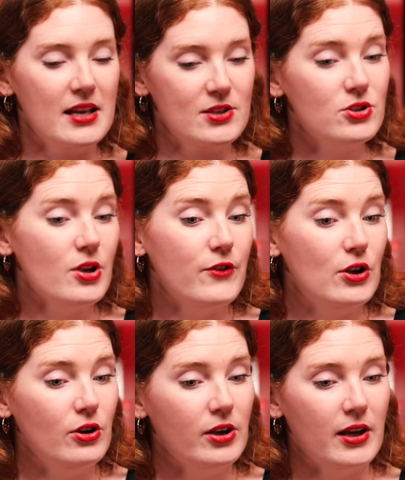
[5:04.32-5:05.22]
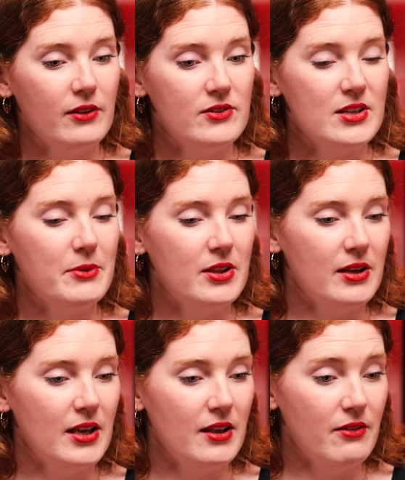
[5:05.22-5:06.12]
It's also, if you look at some of
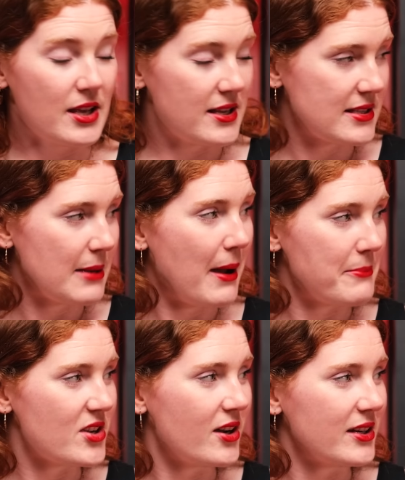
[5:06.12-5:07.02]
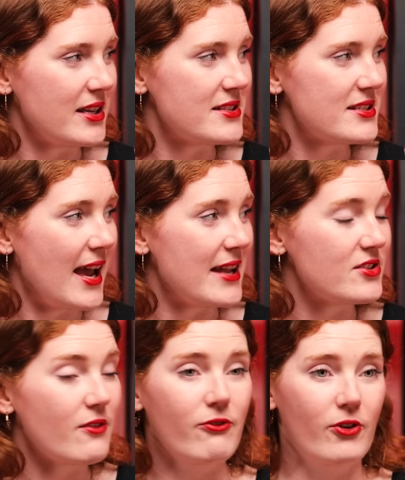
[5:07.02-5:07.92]
the things that Mamdani has said,
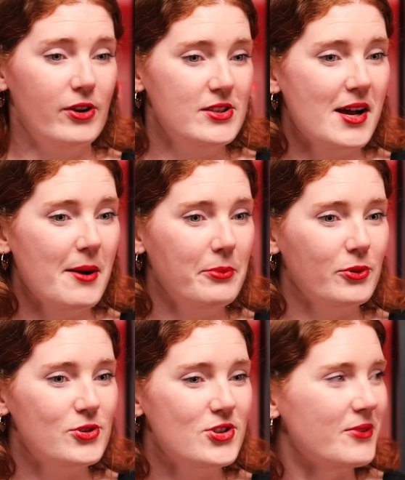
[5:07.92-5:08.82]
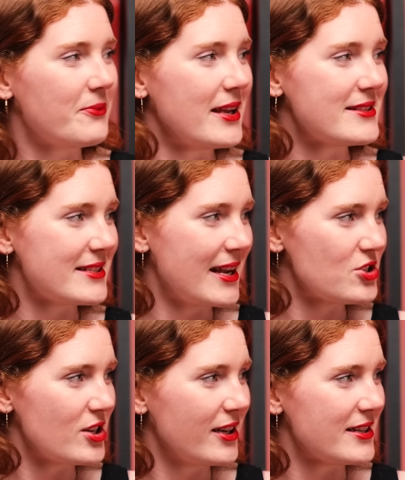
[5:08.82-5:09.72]
for example, to
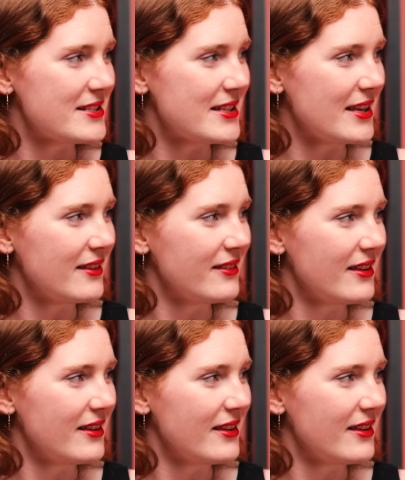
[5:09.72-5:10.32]
internationalize the